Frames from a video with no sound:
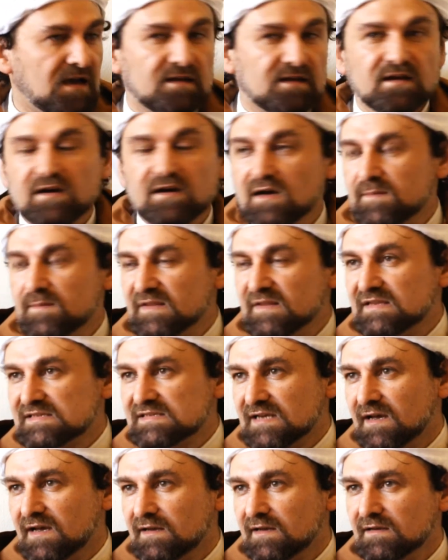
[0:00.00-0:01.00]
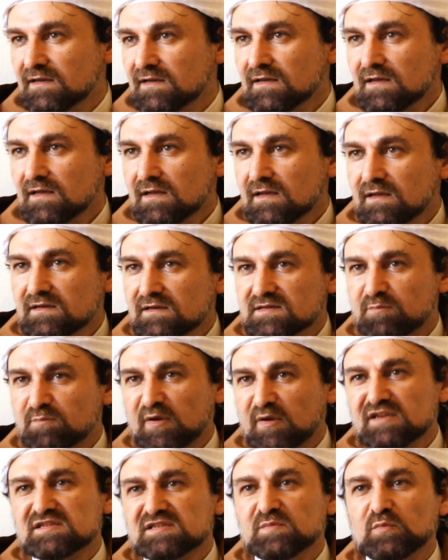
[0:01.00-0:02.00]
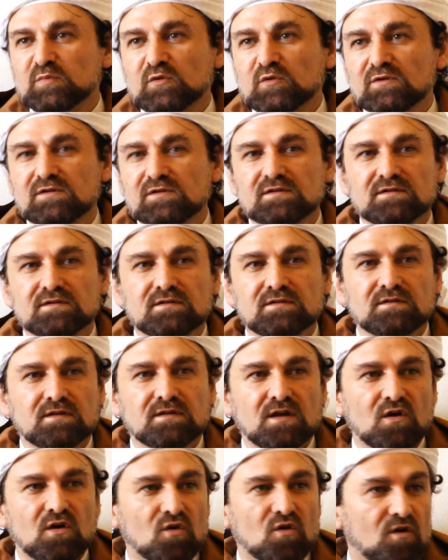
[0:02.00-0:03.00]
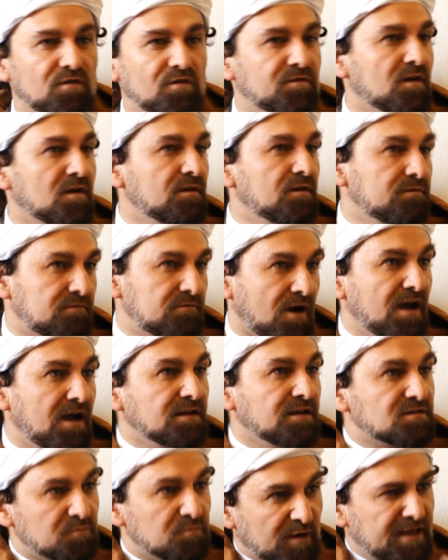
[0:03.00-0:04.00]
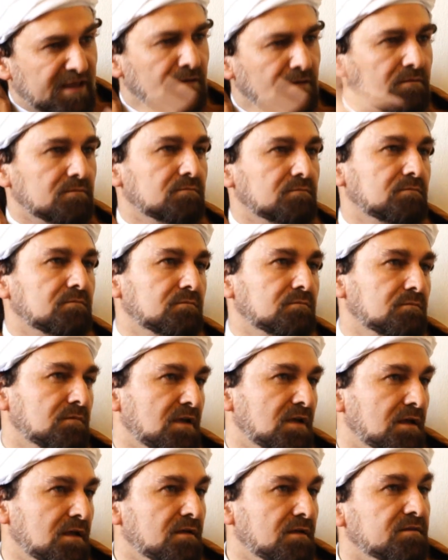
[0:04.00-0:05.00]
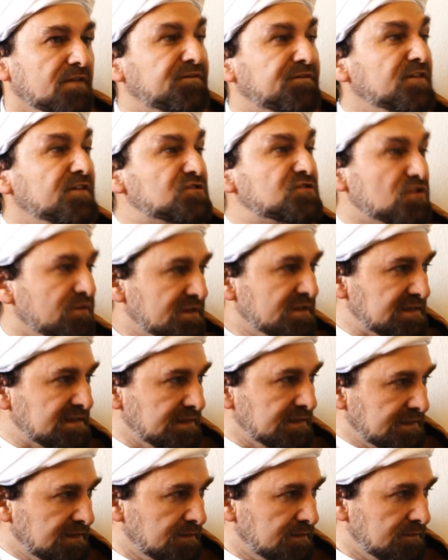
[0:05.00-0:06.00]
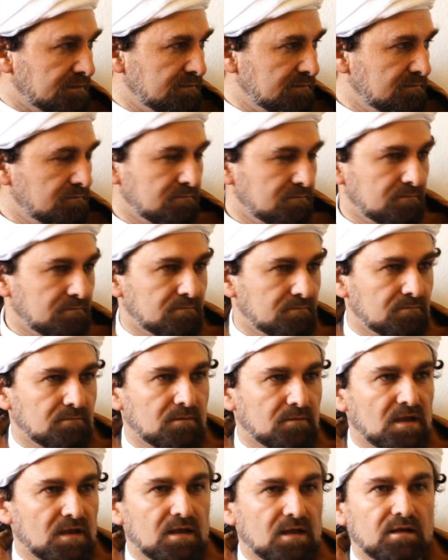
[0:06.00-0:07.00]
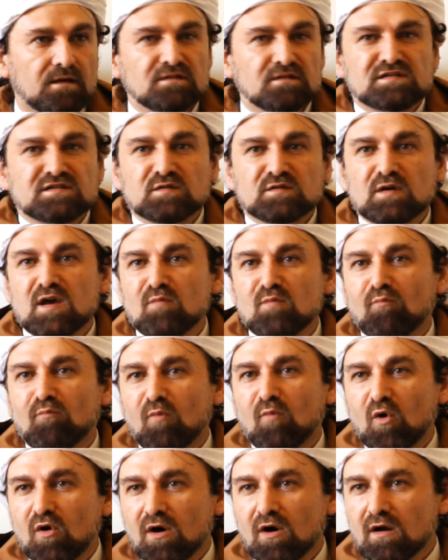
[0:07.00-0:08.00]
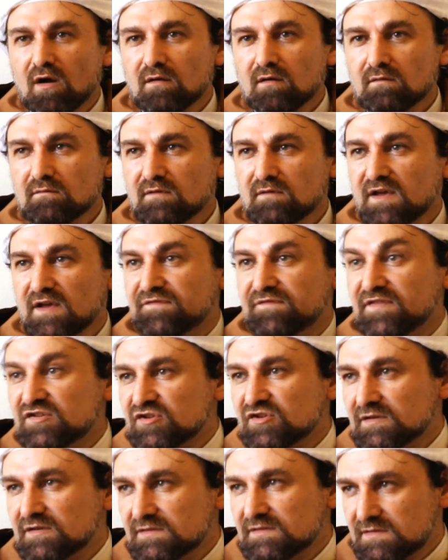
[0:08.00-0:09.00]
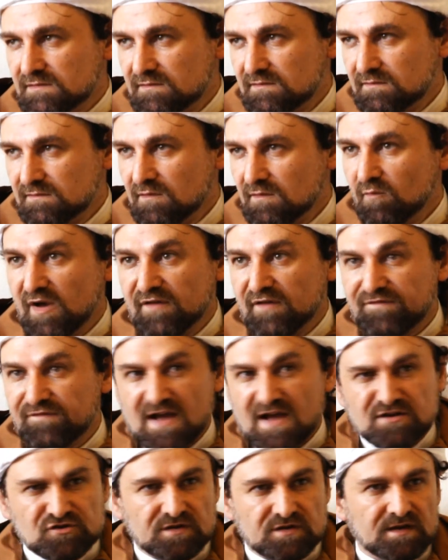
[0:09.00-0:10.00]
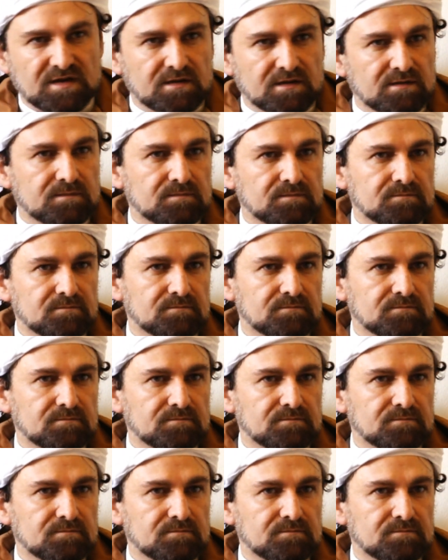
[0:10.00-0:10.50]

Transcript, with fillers: and urban design is the principle of trying to bring the future of the city into a more efficient way of functioning.